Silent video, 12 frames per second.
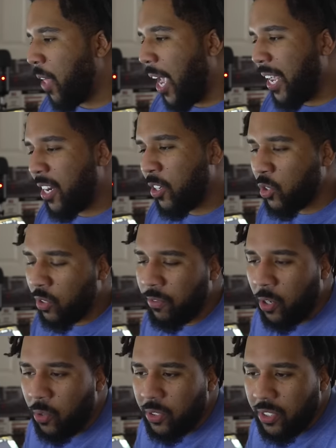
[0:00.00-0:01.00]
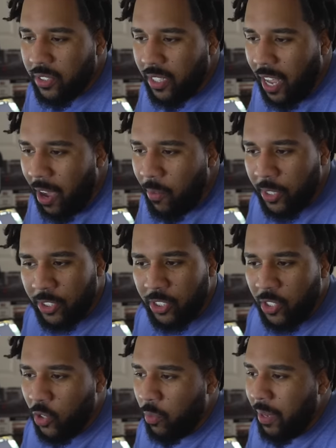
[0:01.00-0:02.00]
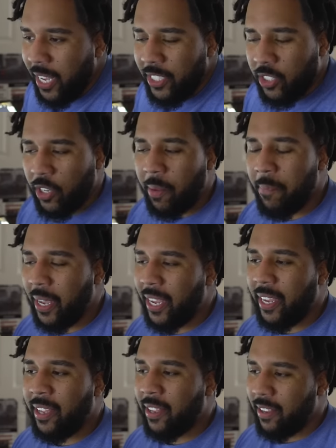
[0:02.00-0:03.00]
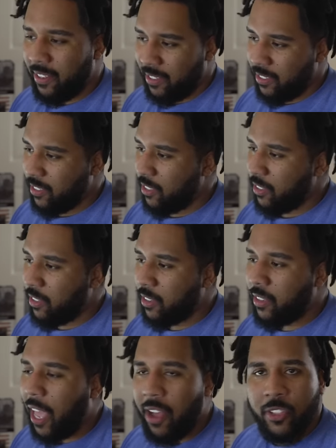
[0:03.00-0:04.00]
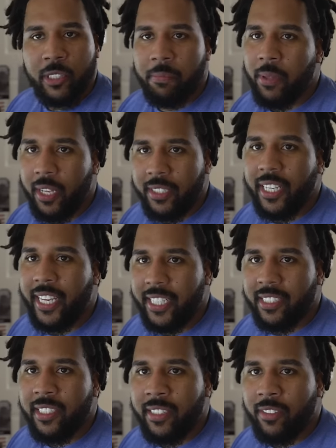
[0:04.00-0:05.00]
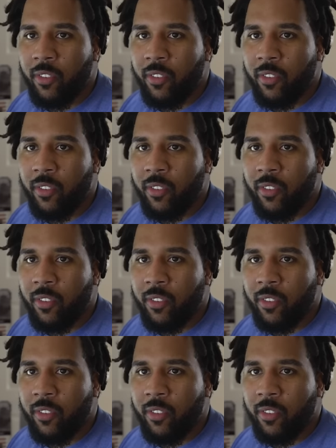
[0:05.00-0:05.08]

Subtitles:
800 volts, I would assume it's going to be 1,000 plus easy.